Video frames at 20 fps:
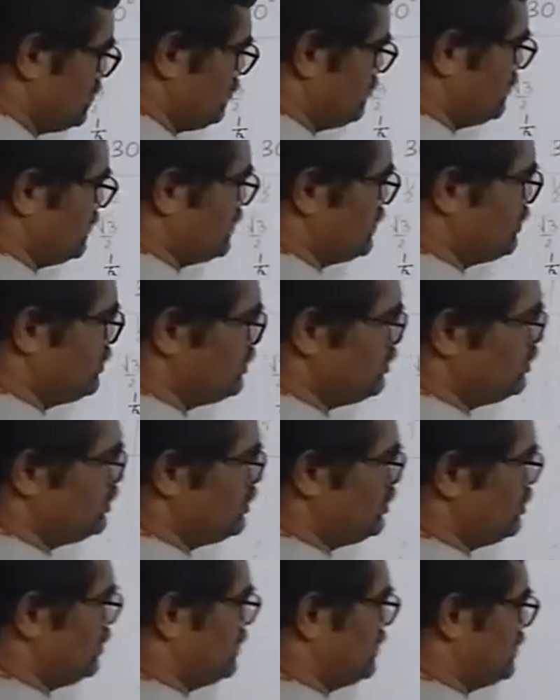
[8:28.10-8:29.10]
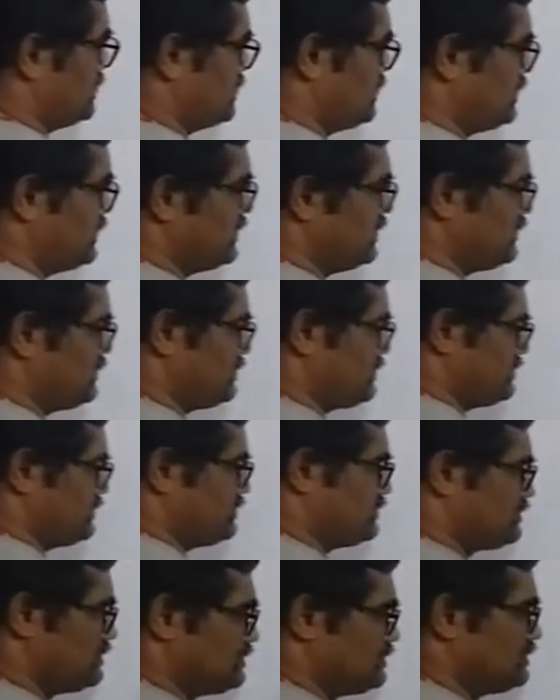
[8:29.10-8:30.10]
comfortably we call it height and
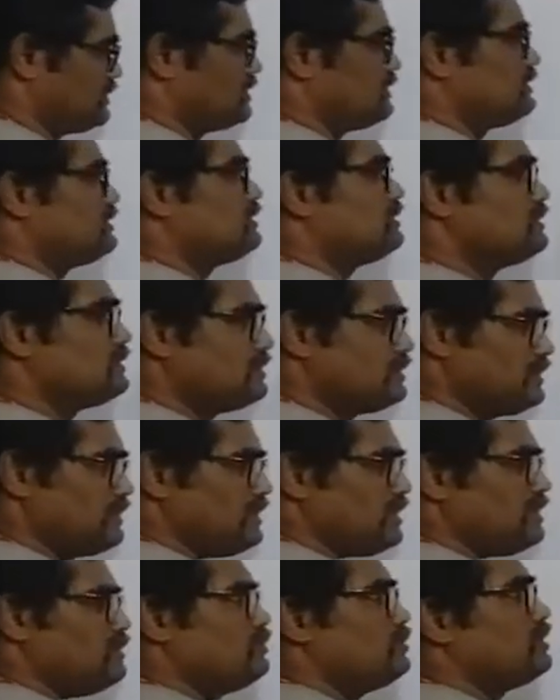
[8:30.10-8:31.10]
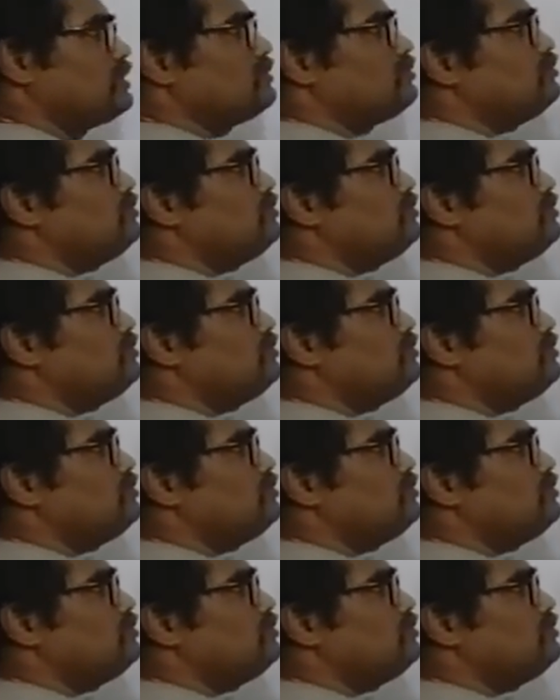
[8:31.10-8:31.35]
distance. Anyway,